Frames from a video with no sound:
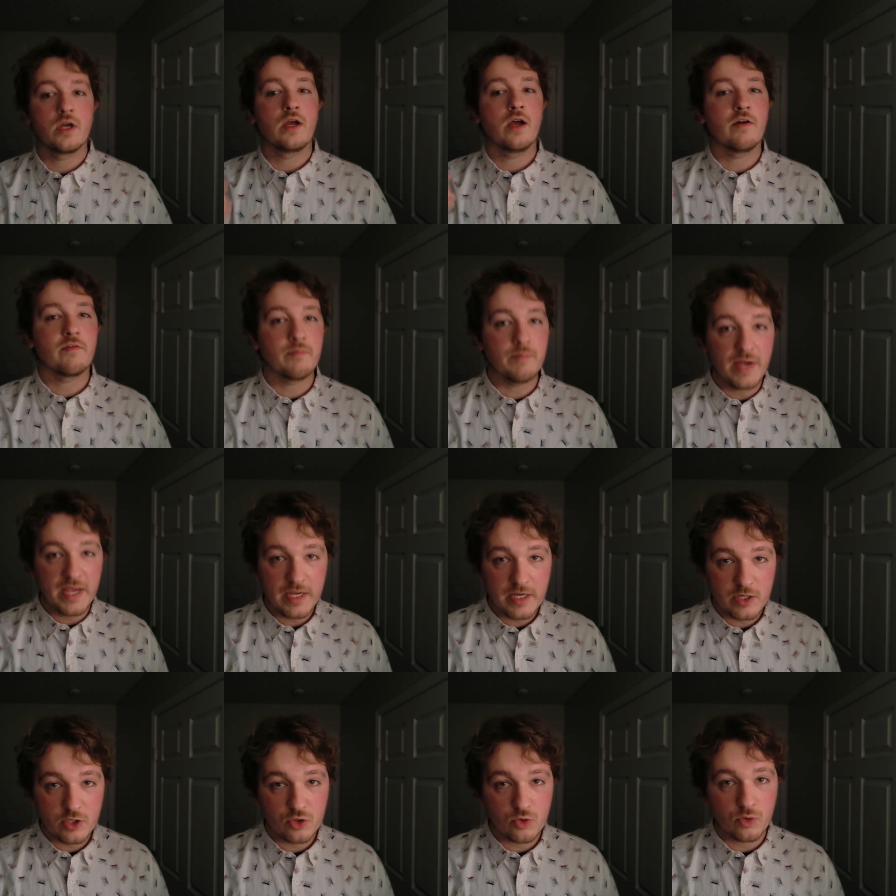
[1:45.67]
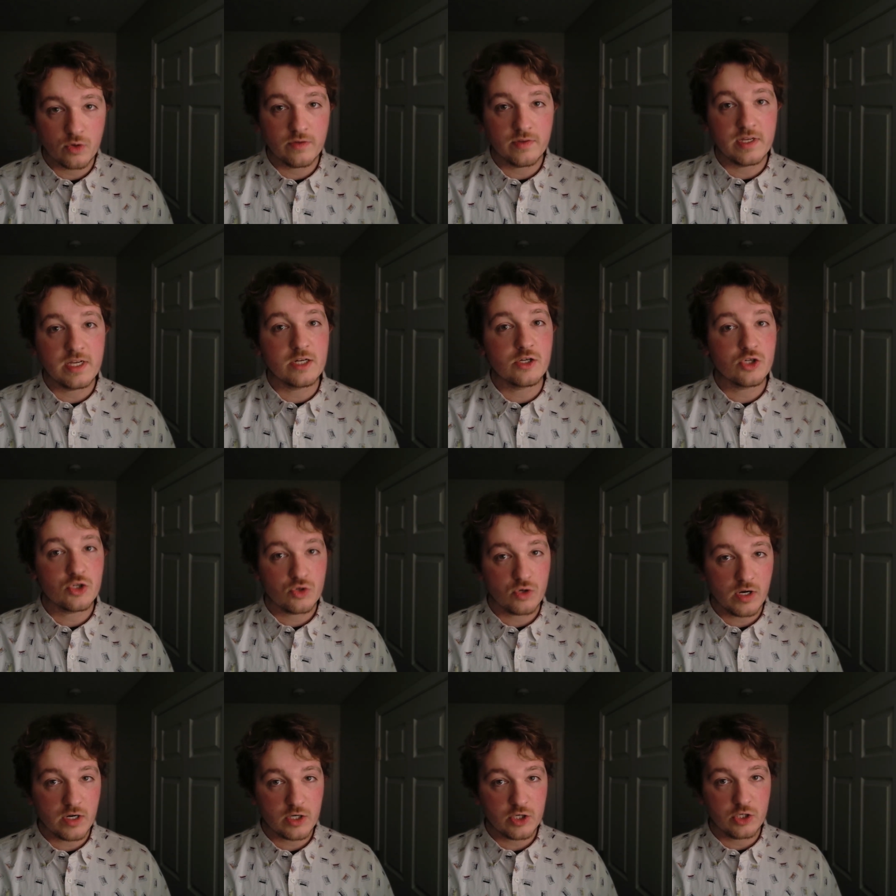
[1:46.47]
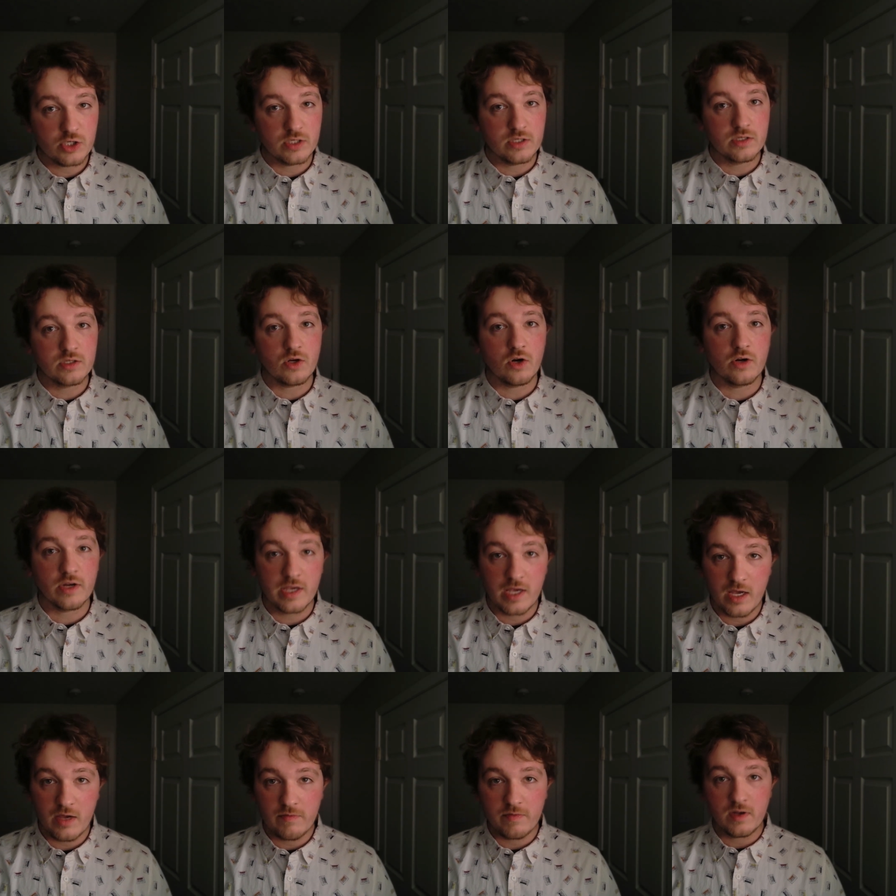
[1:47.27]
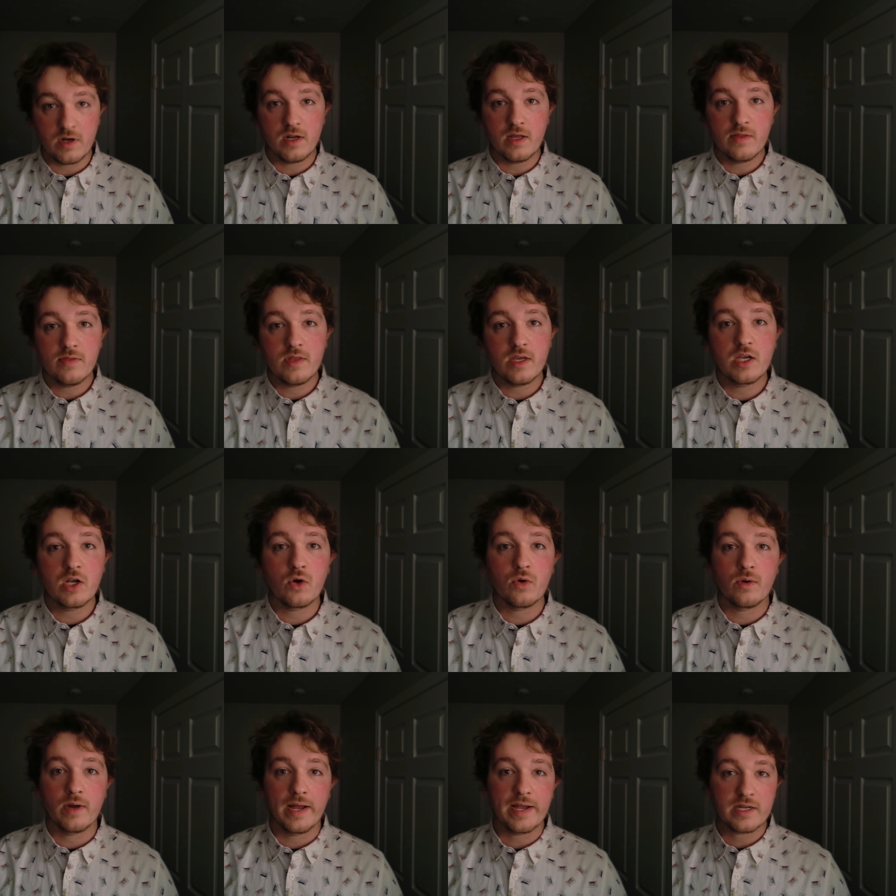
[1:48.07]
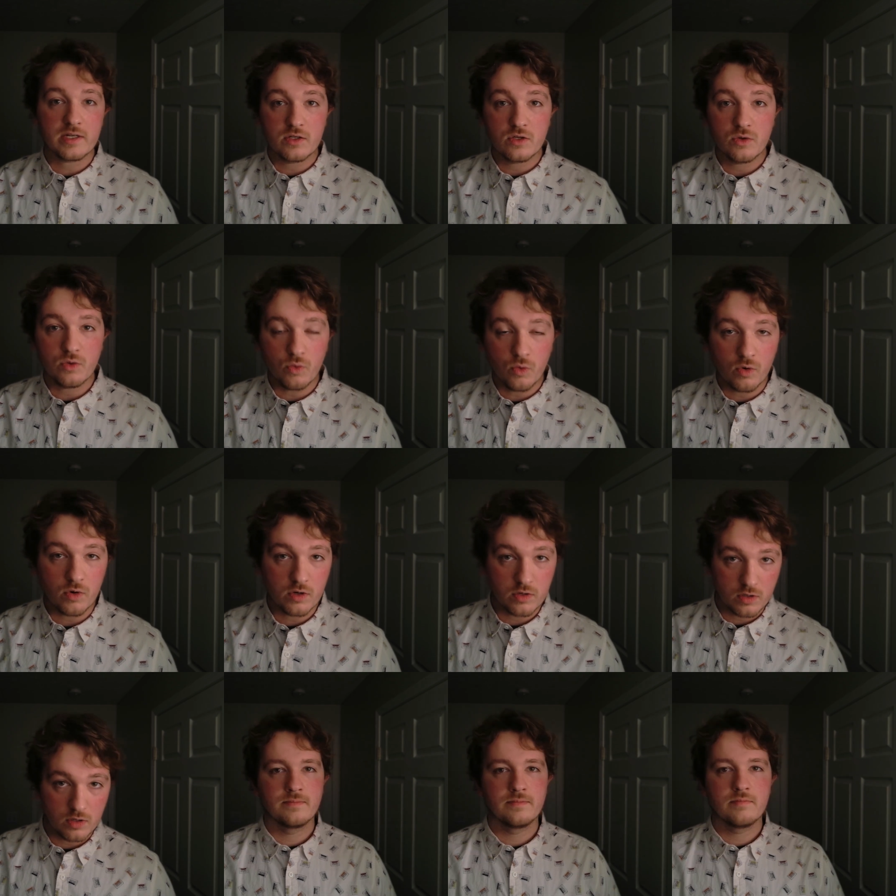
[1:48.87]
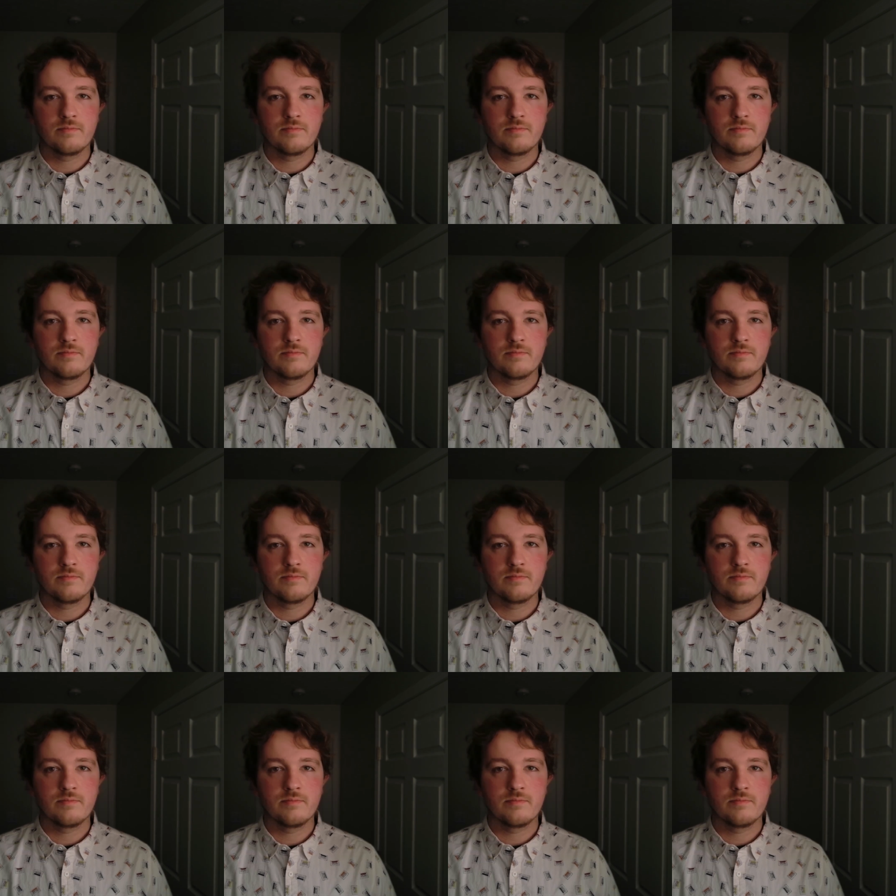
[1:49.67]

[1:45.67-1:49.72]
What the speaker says: of making sure the instructions are given in the correct order.